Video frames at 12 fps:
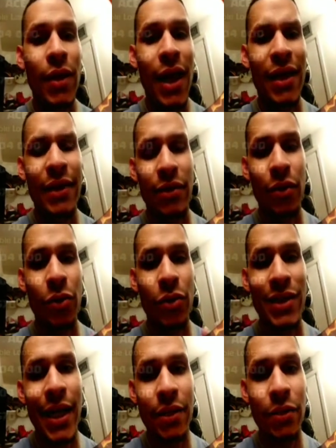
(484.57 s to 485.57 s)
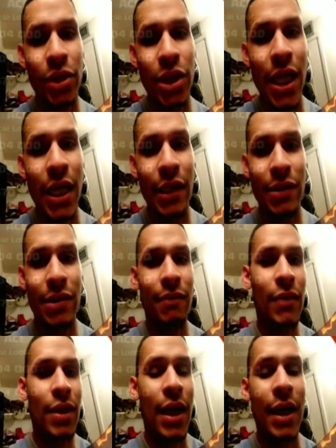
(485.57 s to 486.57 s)
I like to use 10 giants,
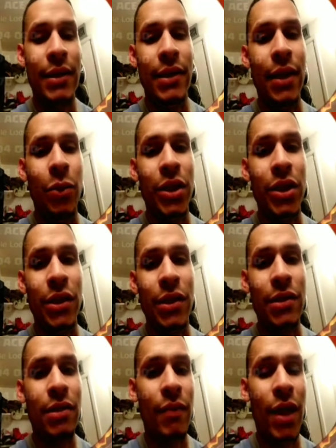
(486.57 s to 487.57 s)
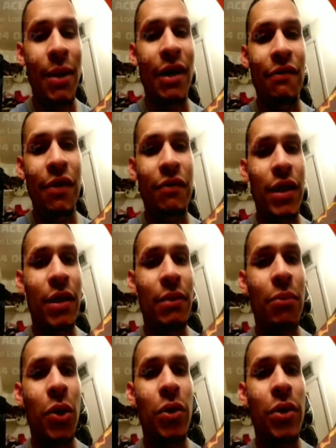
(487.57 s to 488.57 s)
10 witches, and about 15
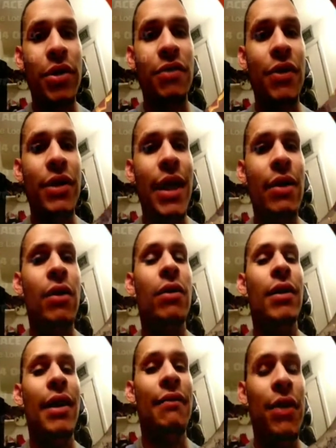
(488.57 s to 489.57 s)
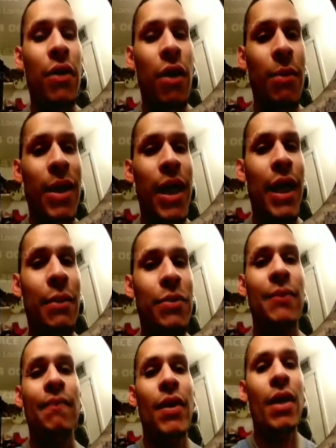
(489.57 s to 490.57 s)
bowlers for Town Hall 11 army camps,
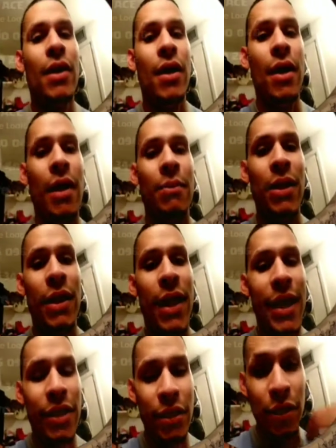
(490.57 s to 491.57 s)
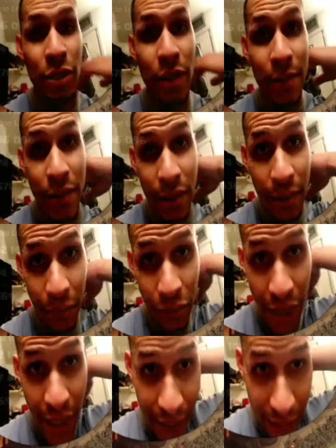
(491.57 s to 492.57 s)
but he actually drops a couple
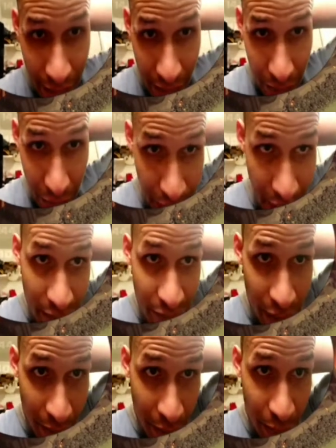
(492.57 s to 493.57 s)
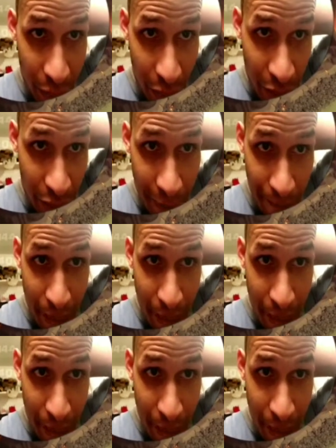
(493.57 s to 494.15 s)
giants in place of a couple bowlers.